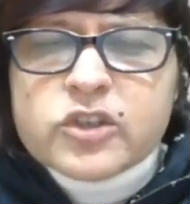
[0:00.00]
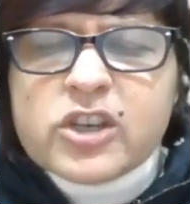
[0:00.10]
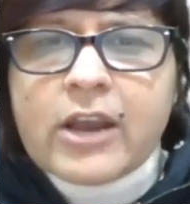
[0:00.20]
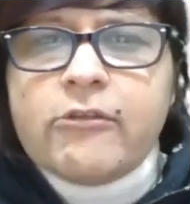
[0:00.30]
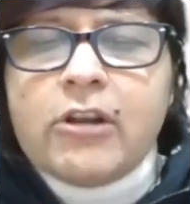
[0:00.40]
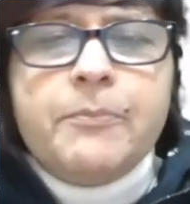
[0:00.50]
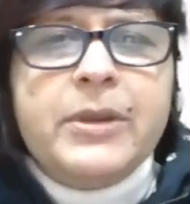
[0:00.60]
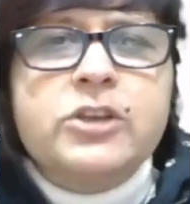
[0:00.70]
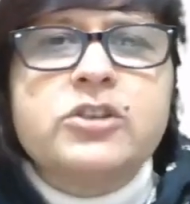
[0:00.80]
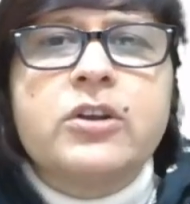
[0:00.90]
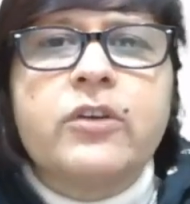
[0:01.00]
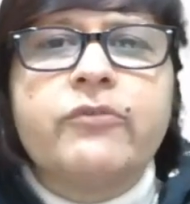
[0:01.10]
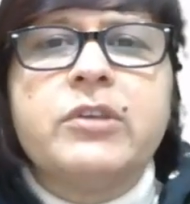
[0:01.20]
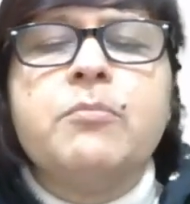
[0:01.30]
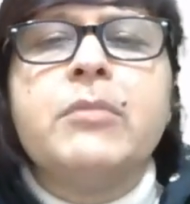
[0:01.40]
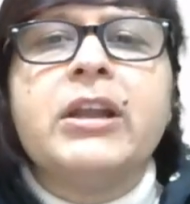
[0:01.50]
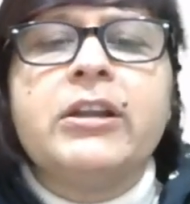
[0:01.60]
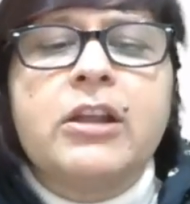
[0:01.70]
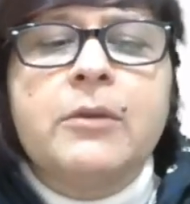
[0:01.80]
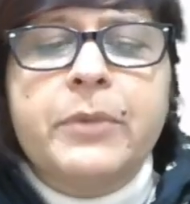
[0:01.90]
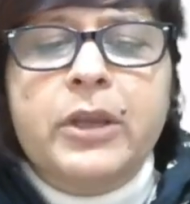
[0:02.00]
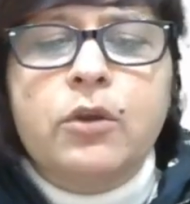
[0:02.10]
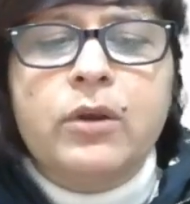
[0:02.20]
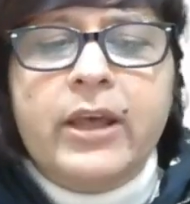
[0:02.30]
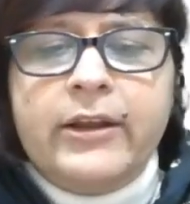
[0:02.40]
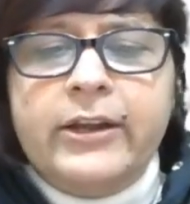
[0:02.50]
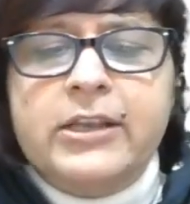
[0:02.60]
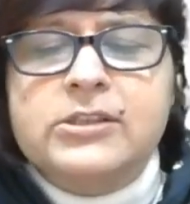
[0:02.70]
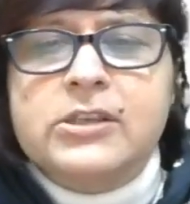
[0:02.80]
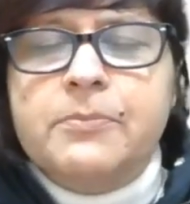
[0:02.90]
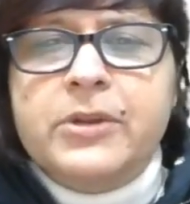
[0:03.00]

general picture of the mental peculiarities,